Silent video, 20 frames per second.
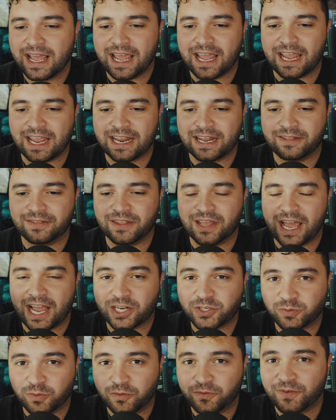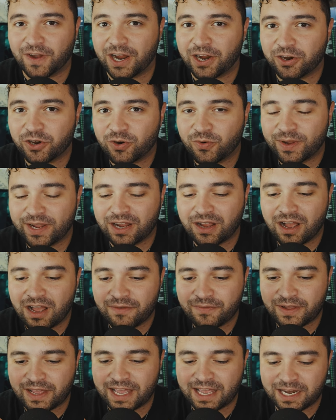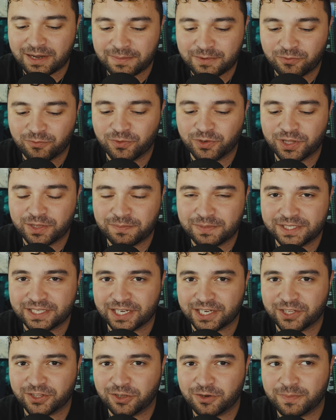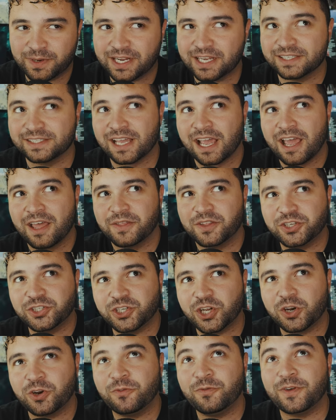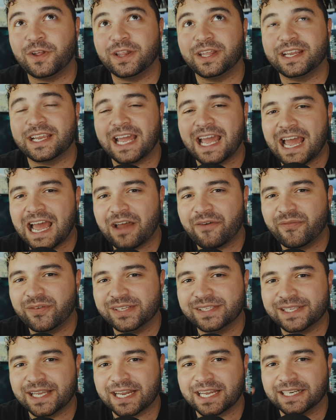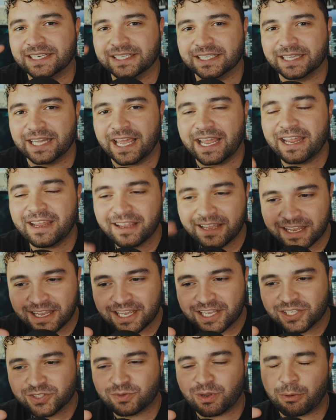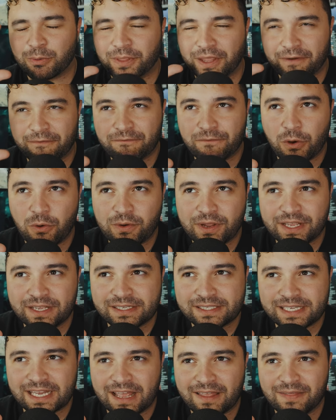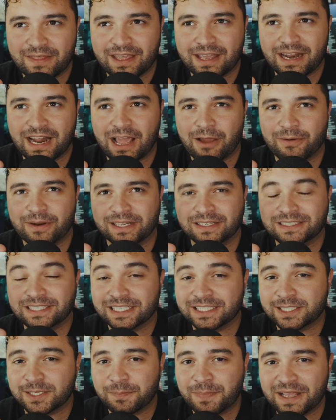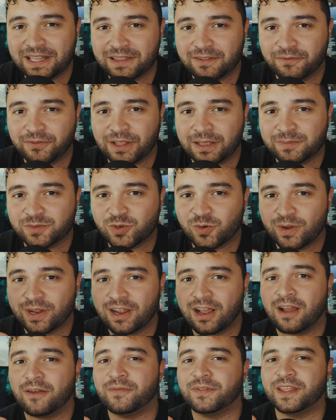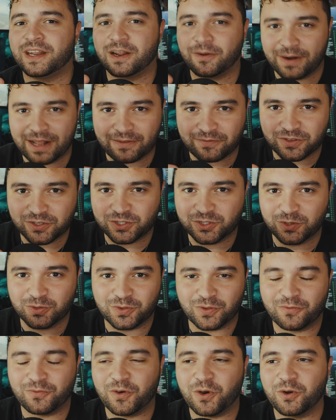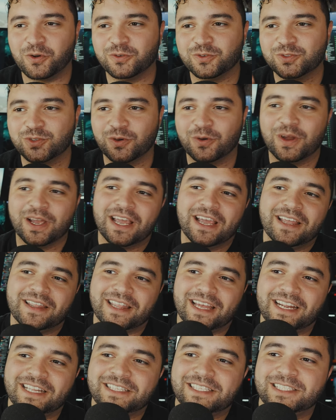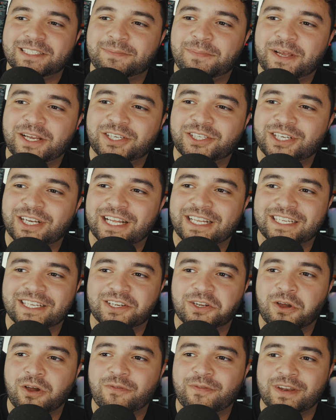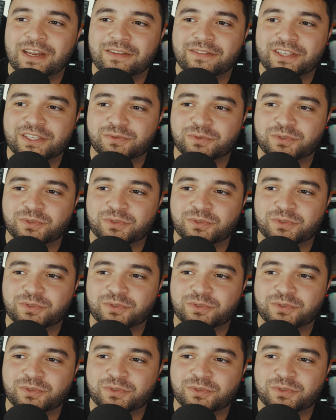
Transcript: and the actual fire going off, I had to be really particular because the shutter felt like a half a second delay. So I would like focus and then I would anticipate the flames going off, and then I would have to shoot the photo. So that anticipation, I didn't know if any of these